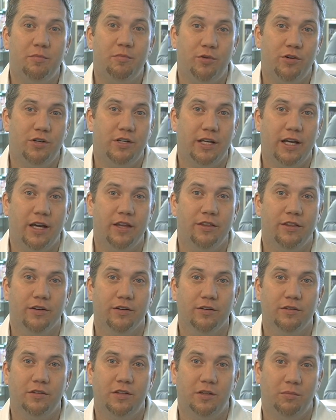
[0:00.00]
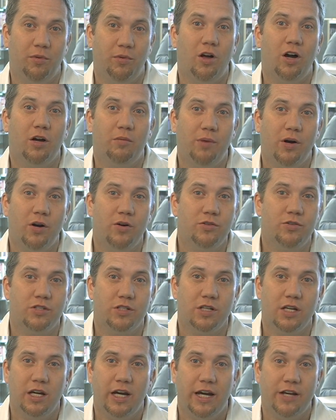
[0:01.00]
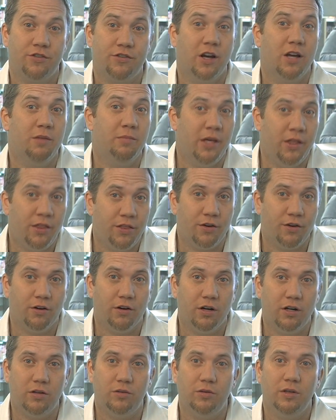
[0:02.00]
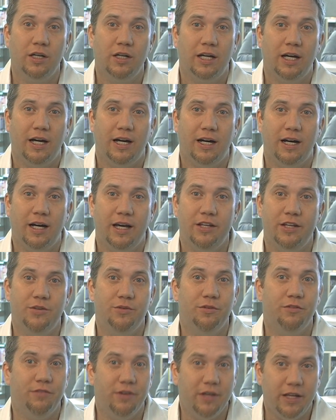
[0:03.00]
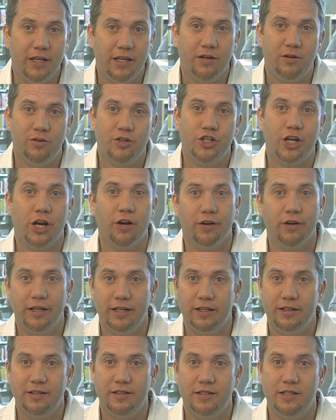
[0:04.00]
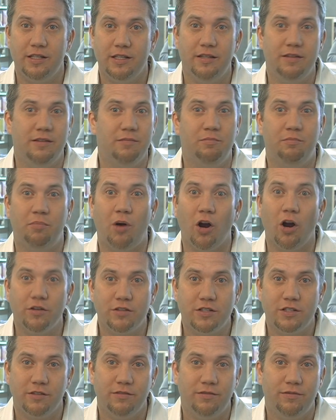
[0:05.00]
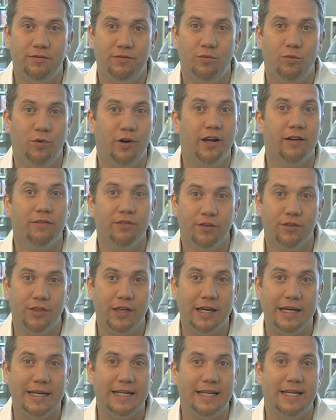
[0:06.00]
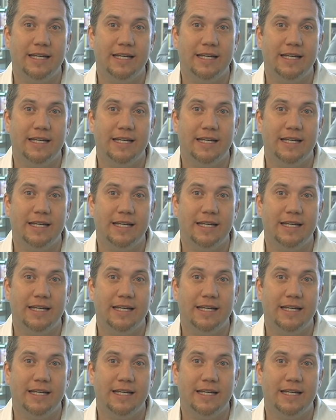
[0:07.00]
to put together the blog post. I try and be thorough. I do a video sharing parts of whatever thing it